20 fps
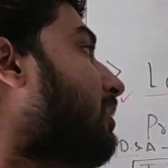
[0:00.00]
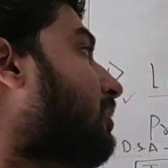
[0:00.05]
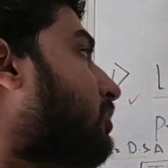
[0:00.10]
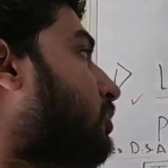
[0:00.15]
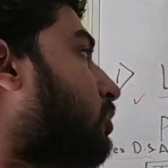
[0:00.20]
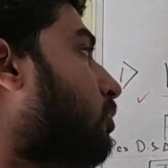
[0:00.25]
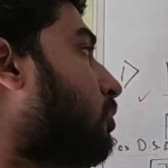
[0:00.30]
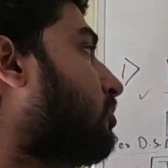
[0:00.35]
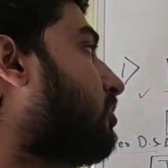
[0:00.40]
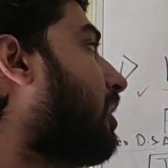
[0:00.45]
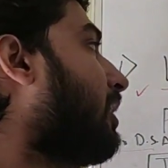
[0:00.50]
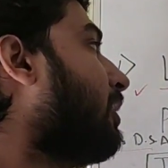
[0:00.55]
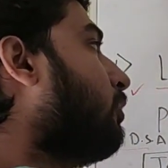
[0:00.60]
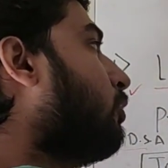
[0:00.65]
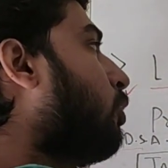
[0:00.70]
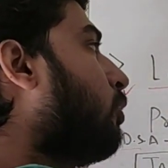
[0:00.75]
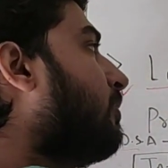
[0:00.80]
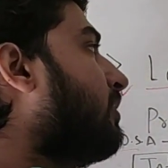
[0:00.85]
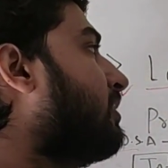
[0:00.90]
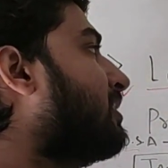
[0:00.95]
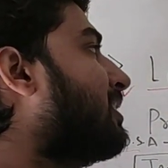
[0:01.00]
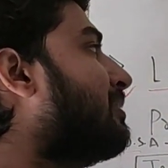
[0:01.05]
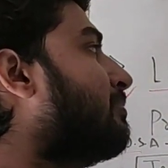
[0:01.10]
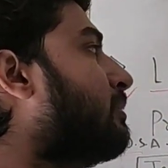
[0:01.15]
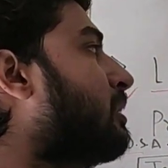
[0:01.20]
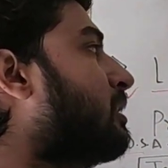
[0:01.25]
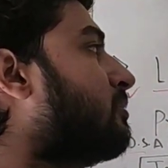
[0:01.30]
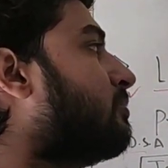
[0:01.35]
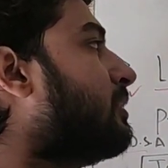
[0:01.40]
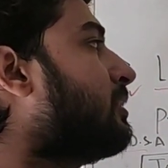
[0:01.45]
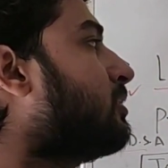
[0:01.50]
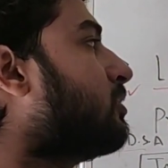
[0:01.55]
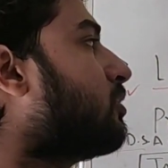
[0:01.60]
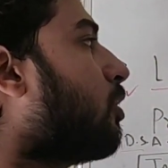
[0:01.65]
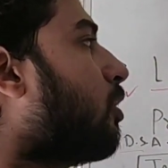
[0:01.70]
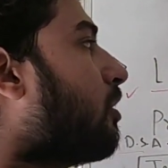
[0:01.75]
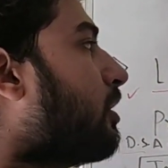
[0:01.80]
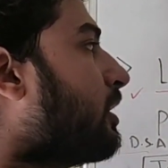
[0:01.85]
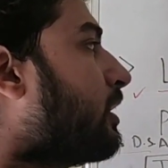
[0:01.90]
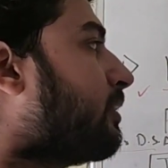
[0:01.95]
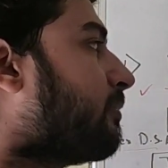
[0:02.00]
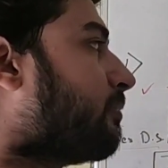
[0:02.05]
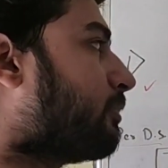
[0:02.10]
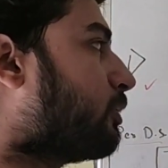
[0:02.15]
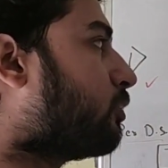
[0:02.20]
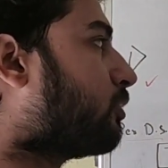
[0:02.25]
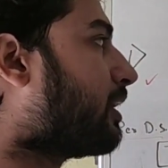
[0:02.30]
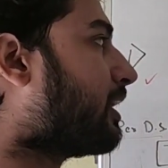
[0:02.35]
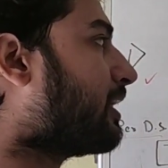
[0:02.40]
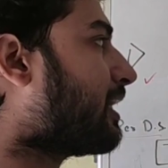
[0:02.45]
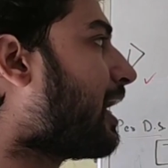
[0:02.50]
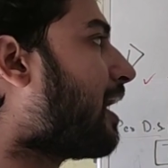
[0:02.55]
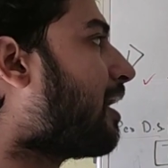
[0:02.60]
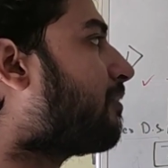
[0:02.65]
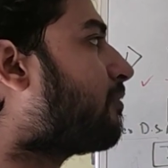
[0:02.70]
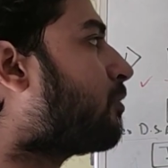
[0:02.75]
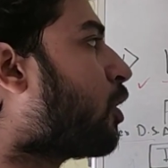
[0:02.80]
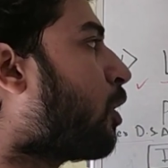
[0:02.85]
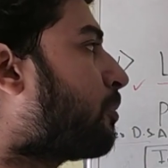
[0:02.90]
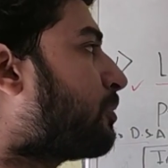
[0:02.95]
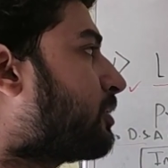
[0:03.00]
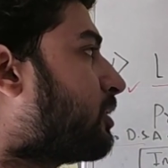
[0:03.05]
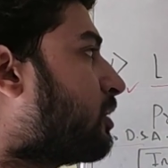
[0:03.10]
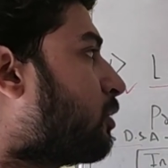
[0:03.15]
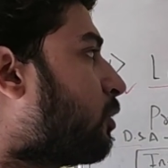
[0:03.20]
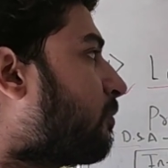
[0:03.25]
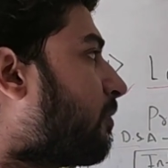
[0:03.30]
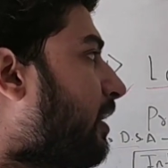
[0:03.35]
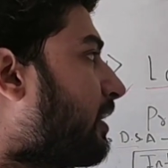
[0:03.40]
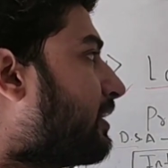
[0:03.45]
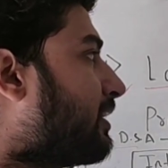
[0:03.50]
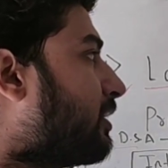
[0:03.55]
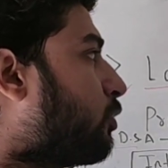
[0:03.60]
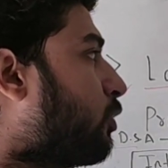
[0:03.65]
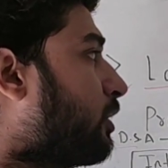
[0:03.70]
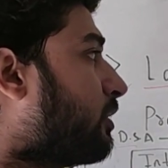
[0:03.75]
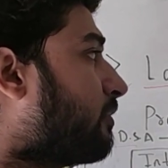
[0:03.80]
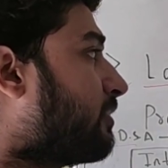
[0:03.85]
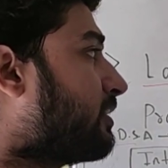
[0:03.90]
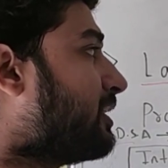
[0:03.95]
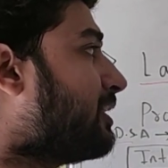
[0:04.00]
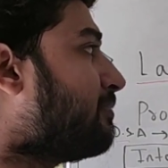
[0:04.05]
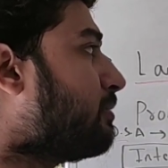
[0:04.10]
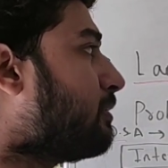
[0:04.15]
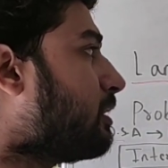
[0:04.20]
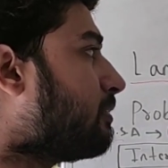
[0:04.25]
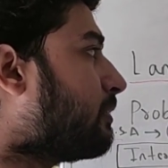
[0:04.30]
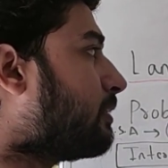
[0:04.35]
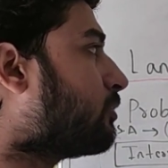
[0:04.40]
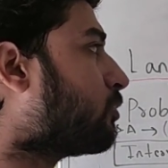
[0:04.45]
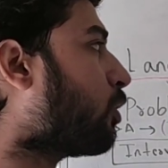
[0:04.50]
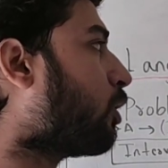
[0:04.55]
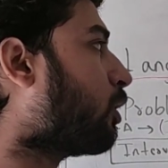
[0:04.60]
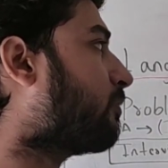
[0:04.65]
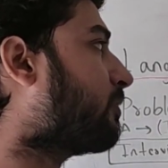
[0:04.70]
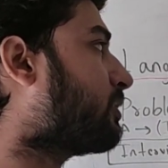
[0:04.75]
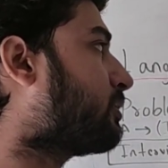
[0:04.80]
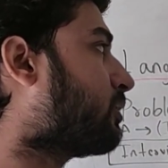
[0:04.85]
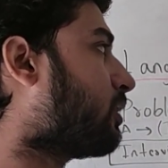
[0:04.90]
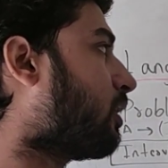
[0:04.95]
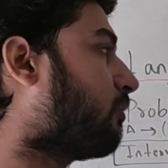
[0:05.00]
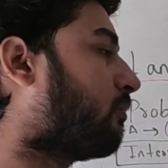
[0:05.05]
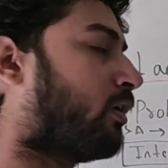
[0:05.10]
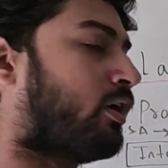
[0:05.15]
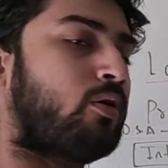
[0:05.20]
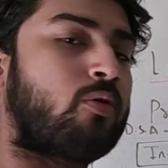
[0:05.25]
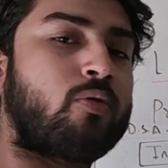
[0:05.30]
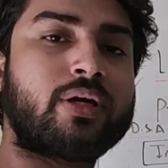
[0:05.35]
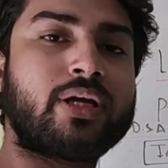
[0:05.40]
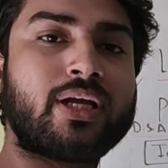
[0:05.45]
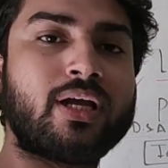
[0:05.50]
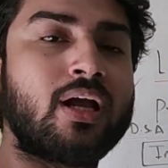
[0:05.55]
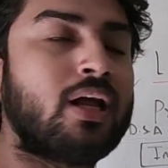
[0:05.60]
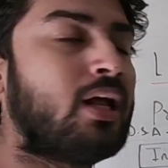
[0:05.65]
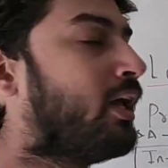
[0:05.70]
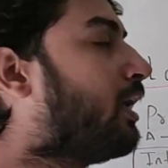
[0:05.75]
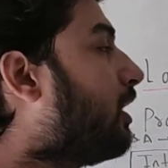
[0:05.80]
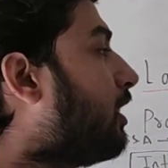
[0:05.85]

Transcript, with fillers: So try to go with C plus plus, or you can have an option of either going with C plus plus or with Java. Okay?